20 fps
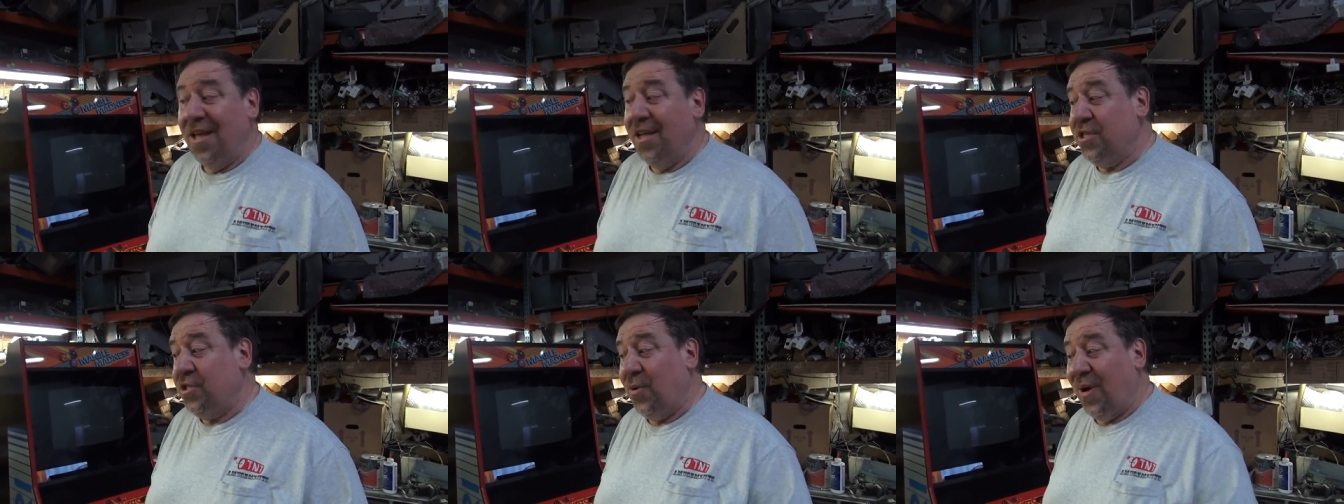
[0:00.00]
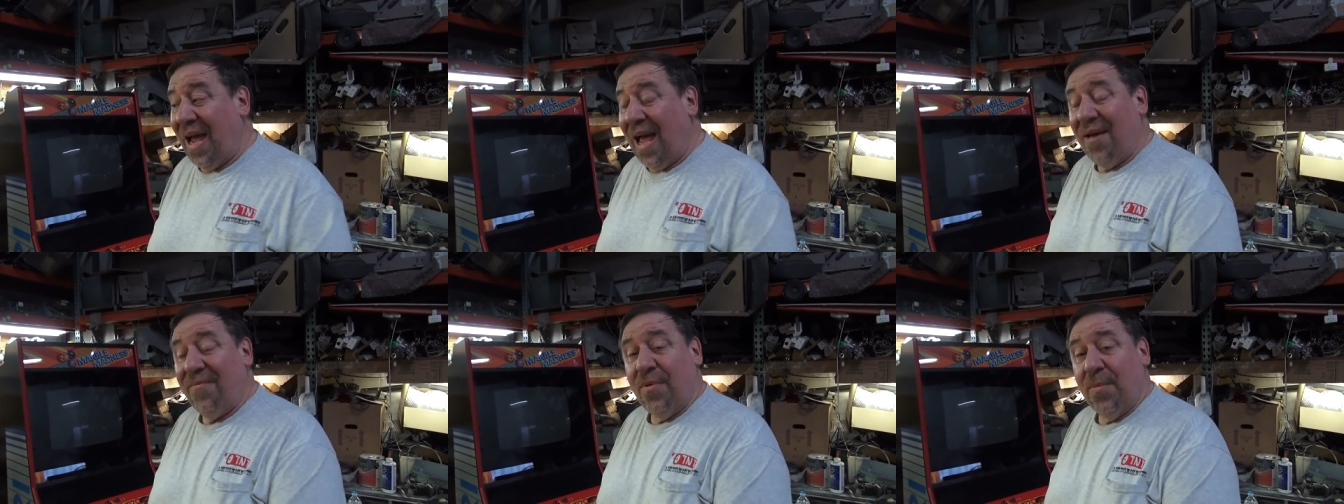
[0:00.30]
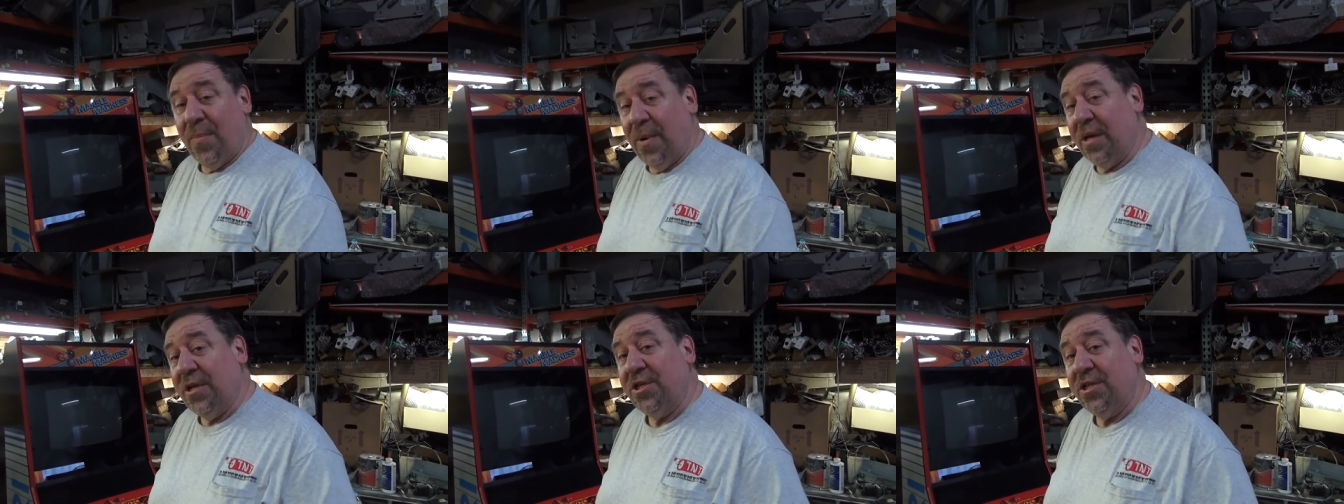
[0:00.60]
So I have a
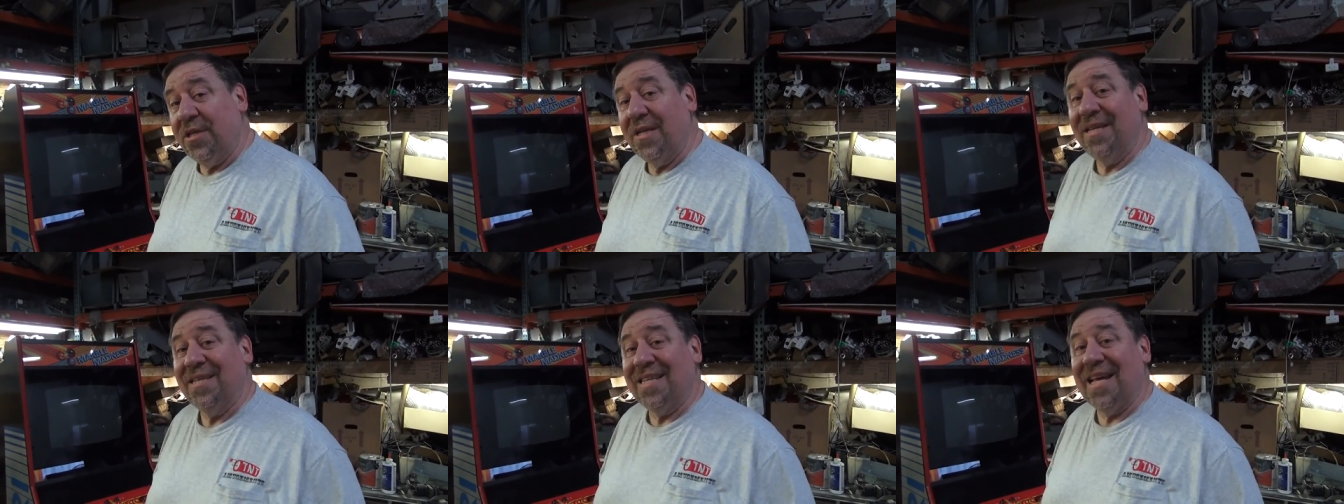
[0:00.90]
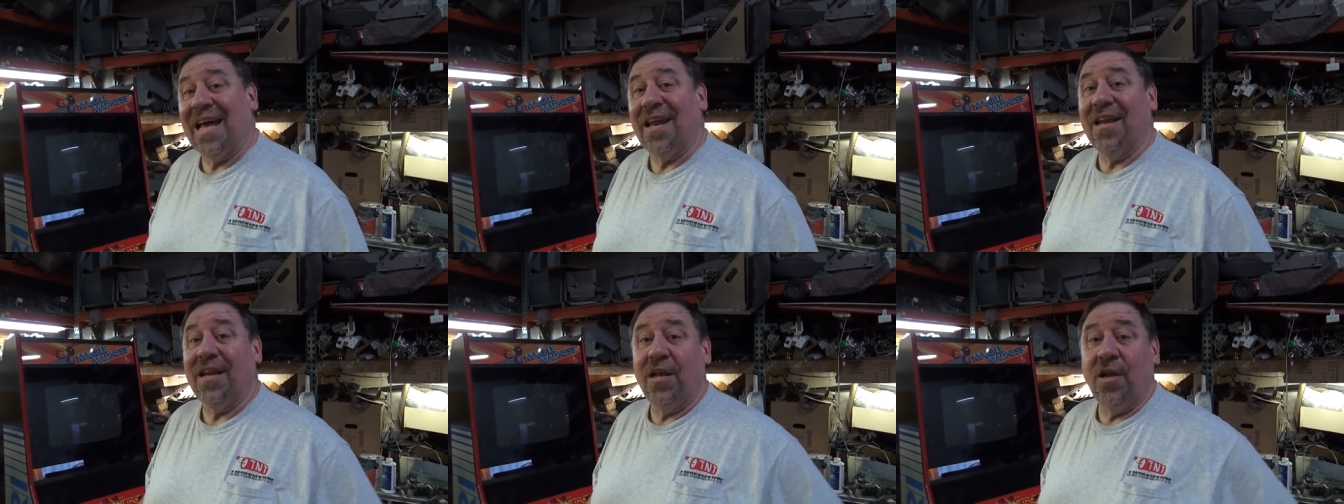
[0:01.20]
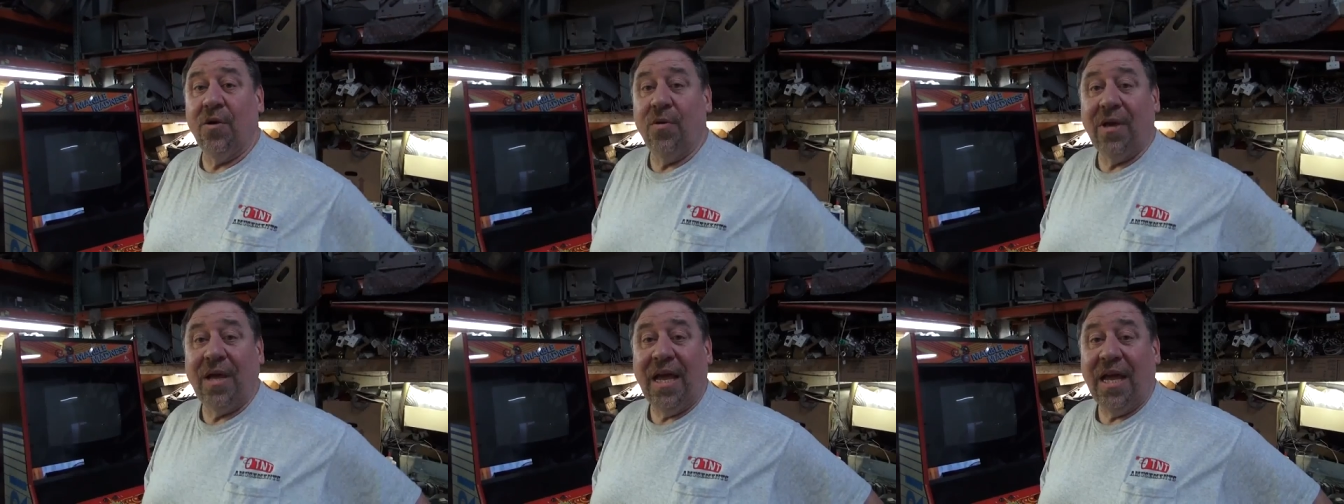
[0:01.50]
bunch of these out in
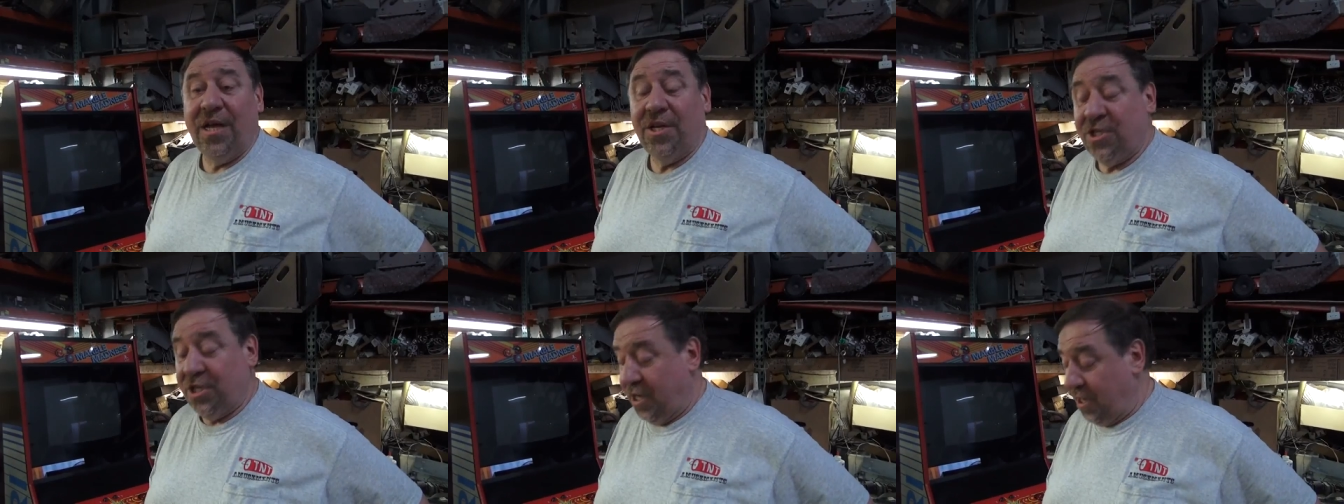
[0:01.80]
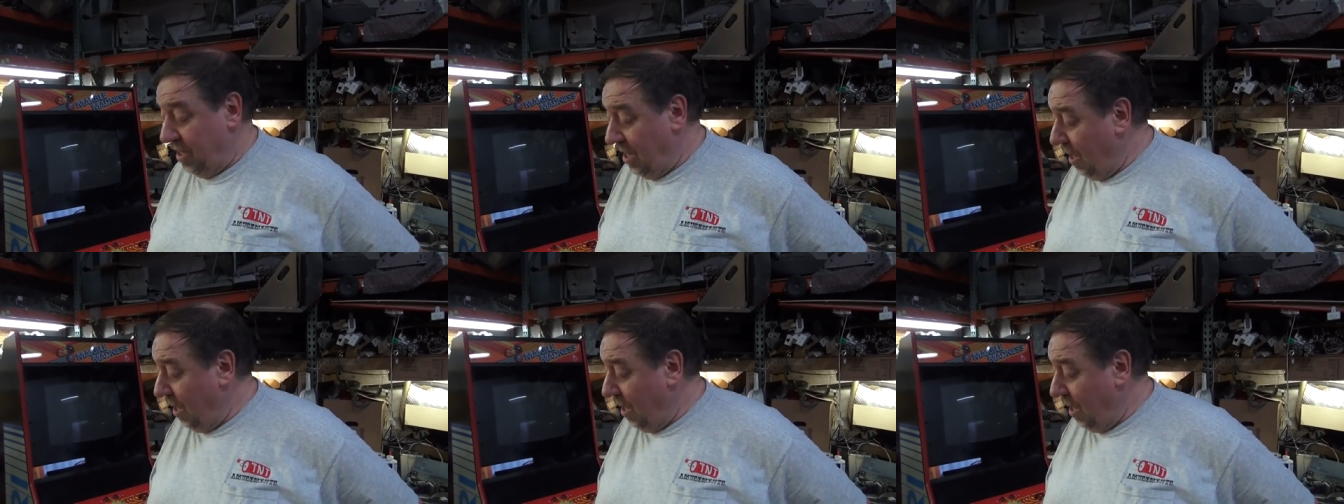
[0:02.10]
location.